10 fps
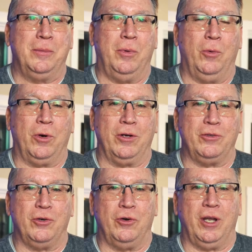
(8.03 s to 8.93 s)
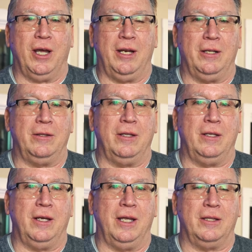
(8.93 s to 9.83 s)
But we're going to show you how to
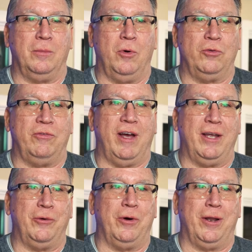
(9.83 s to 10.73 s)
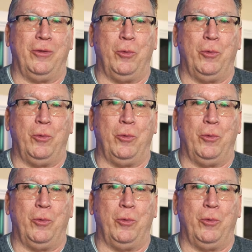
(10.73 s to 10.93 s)
get the most value out of the